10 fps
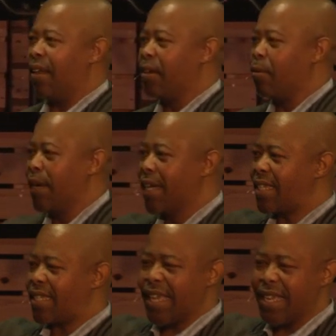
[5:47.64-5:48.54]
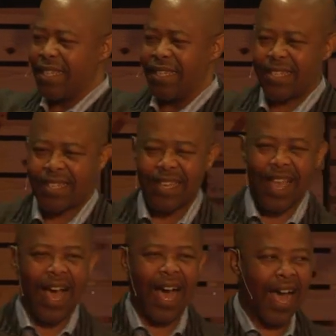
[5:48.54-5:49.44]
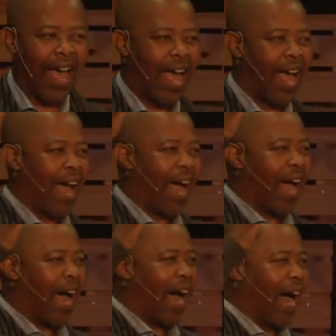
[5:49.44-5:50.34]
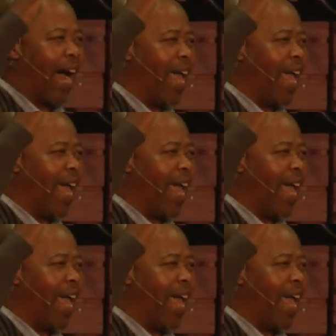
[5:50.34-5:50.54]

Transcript: the word says, I